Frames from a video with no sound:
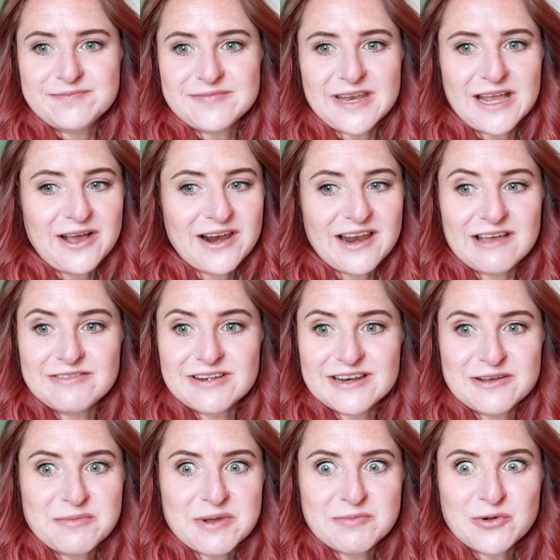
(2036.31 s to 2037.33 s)
Now I'll have a
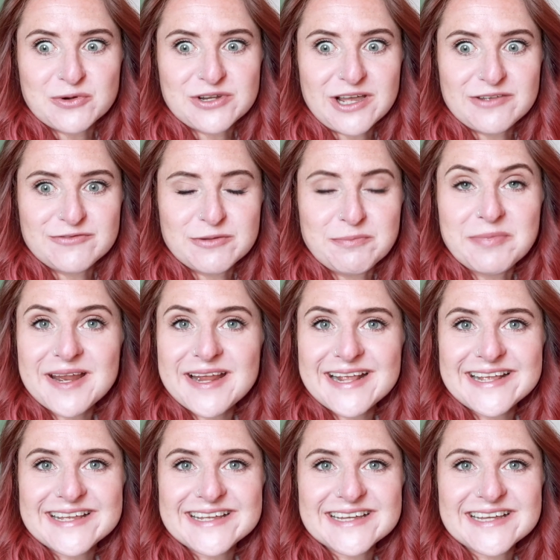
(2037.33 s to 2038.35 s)
little bit more time for
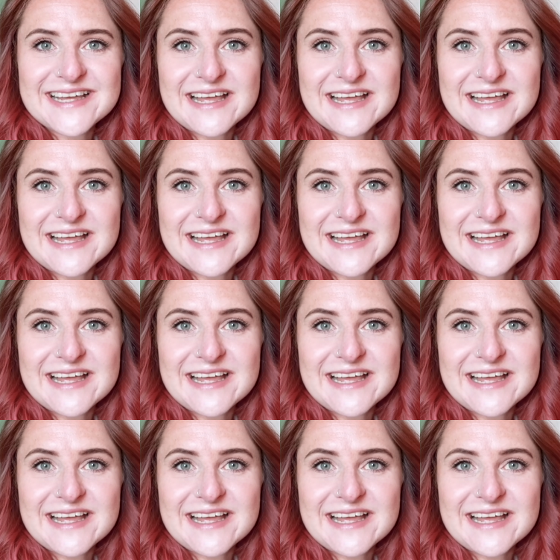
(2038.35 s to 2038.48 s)
Blink